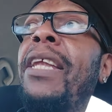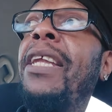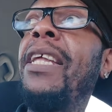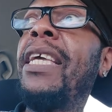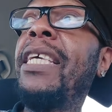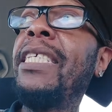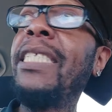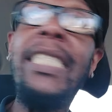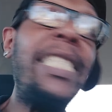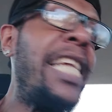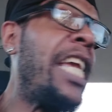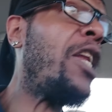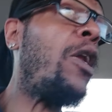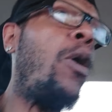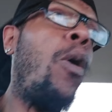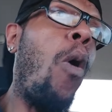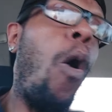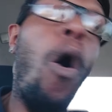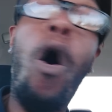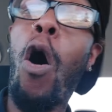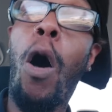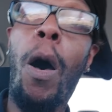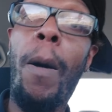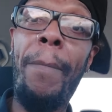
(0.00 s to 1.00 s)
in the casino
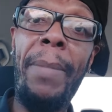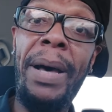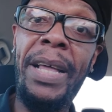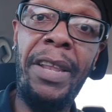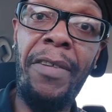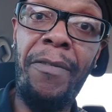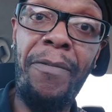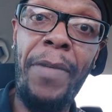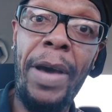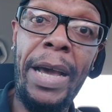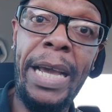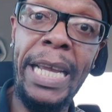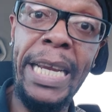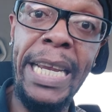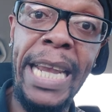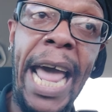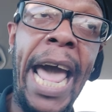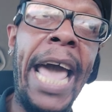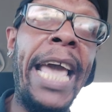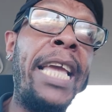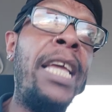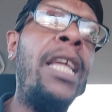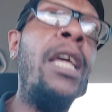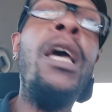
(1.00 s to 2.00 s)
all motherfucking
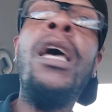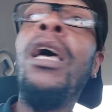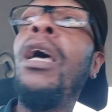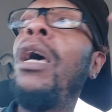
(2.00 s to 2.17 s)
night.